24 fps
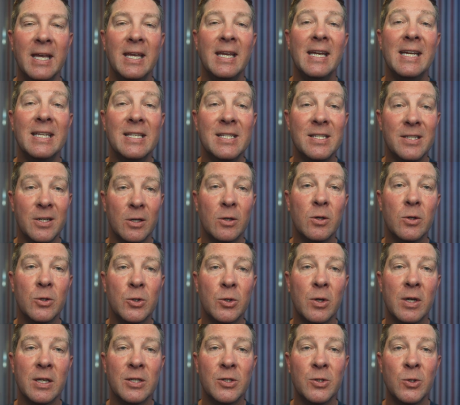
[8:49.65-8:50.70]
in zero
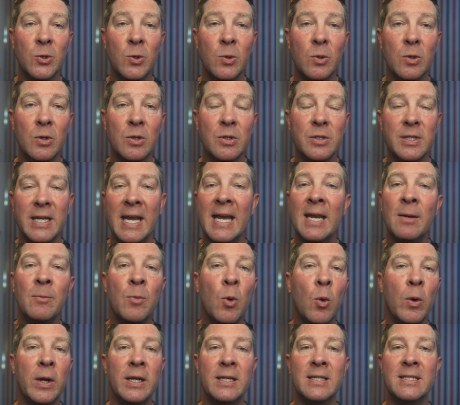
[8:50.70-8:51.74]
trust tools,
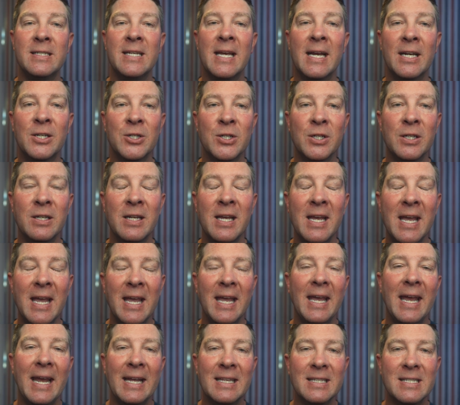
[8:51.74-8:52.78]
endpoint detection,
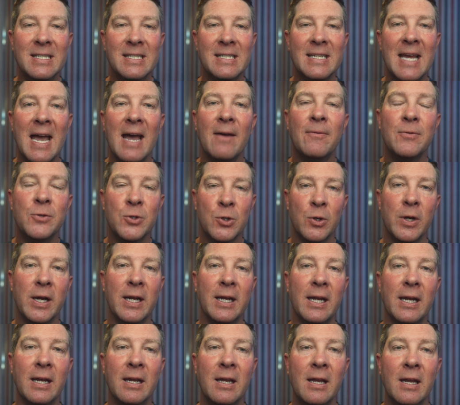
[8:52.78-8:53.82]
and staff
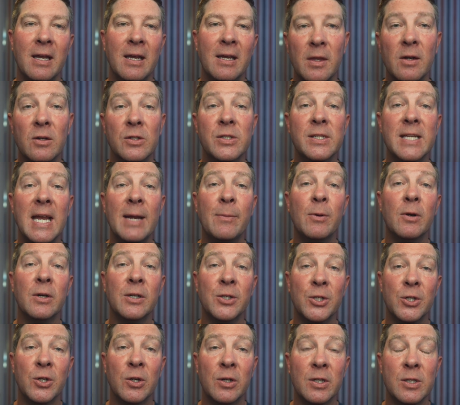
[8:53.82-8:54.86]
training. Their cyber
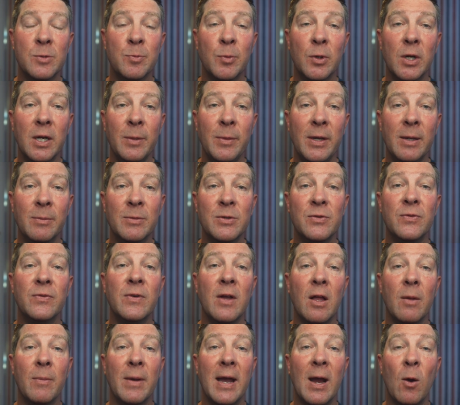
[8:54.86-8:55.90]
insurance premiums
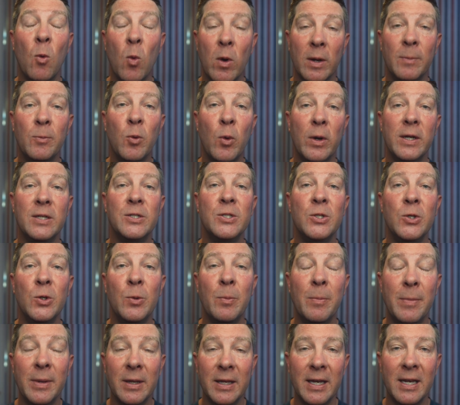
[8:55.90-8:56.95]
fell by $1.2
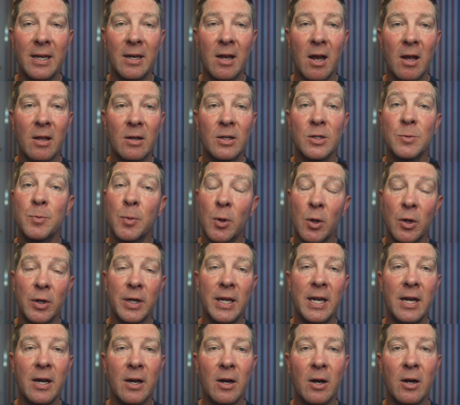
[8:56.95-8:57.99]
million per
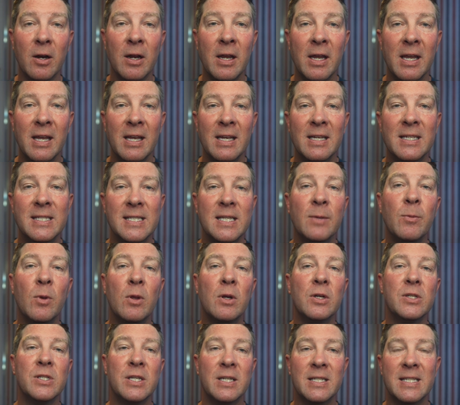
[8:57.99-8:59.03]
year.
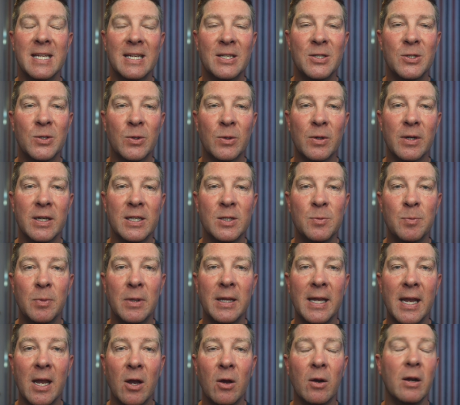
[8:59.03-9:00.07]
Similar success stories
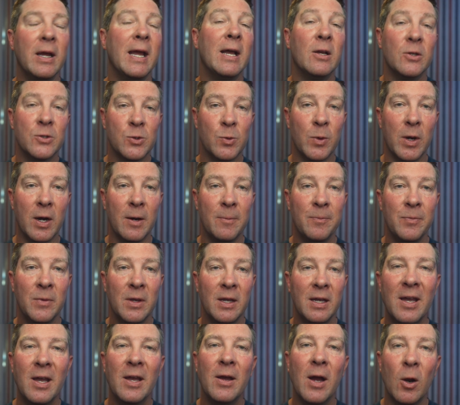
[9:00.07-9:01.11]
play out elsewhere.
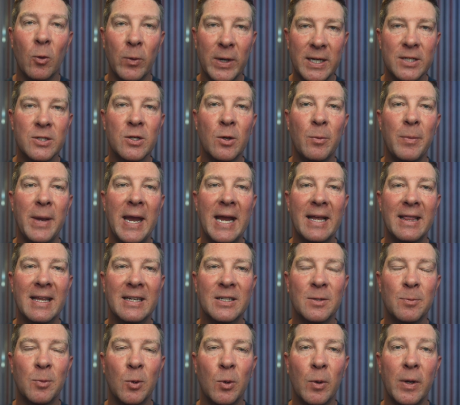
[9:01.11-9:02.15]
A regional bank that
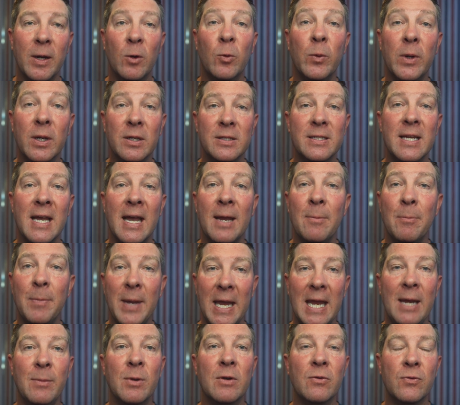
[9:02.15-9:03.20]
deployed real-time
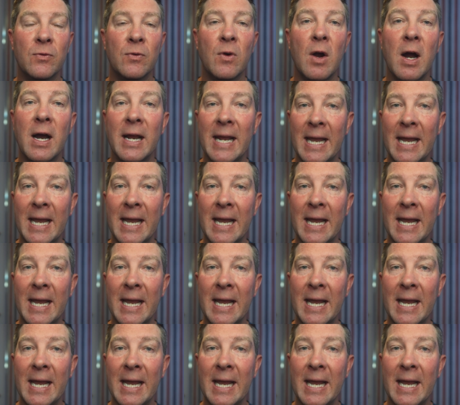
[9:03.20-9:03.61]
payment fraud